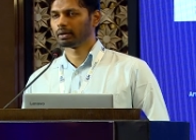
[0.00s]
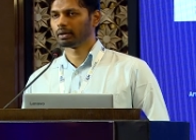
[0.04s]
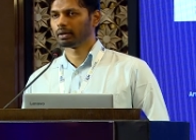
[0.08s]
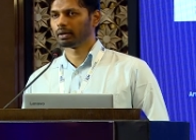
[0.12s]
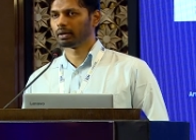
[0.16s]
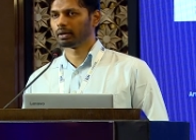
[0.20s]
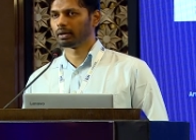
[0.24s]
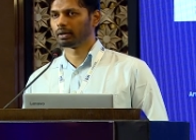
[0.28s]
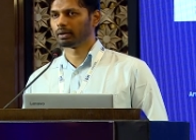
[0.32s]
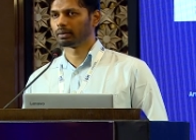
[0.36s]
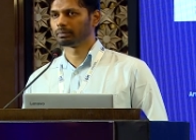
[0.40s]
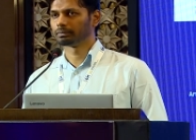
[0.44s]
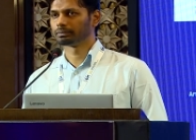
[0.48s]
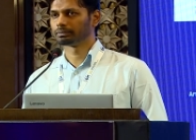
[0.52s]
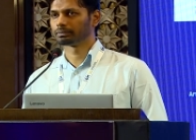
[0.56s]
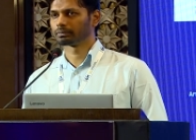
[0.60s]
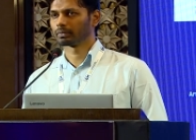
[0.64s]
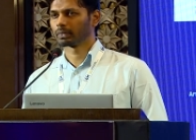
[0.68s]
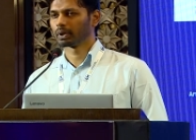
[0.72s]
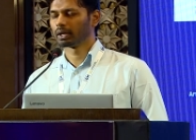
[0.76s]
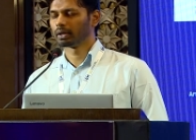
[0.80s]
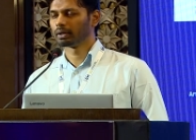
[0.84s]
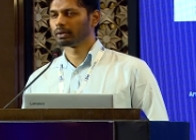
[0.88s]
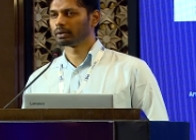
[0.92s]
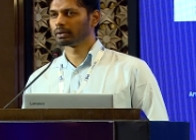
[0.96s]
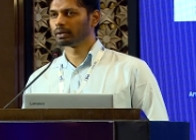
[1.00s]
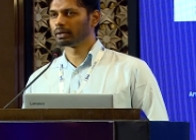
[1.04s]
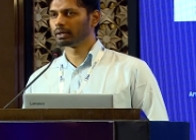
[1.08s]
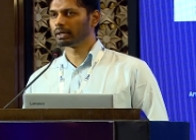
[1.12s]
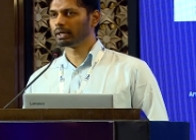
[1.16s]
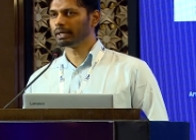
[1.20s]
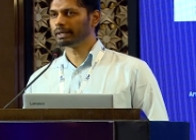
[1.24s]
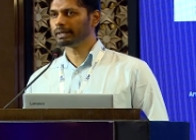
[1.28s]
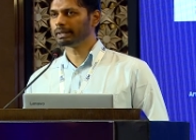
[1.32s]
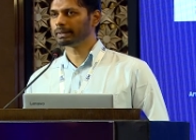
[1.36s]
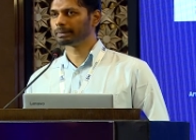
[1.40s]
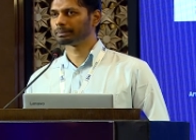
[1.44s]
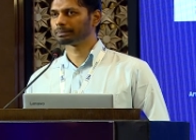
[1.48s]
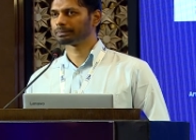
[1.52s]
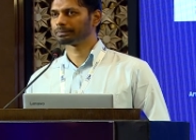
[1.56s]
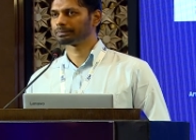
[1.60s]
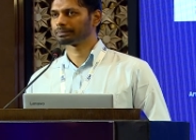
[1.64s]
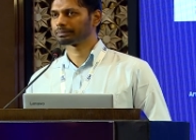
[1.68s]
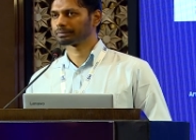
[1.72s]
Um, thirdly,